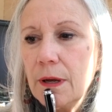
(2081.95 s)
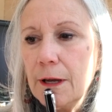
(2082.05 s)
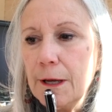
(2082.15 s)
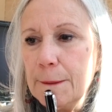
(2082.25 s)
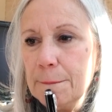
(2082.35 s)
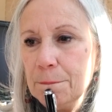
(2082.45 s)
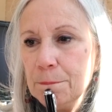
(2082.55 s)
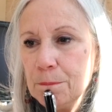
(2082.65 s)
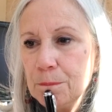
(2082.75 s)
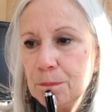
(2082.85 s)
um,
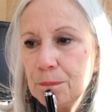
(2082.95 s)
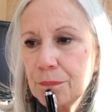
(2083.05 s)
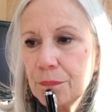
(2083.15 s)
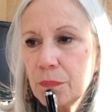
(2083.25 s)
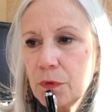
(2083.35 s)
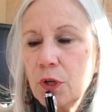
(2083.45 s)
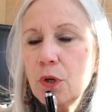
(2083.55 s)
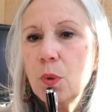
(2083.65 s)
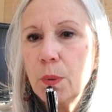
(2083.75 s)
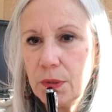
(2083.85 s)

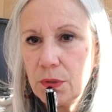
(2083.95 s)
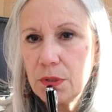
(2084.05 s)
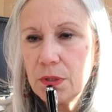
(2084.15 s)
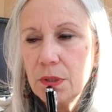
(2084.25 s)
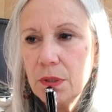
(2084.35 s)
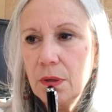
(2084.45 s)
quilts.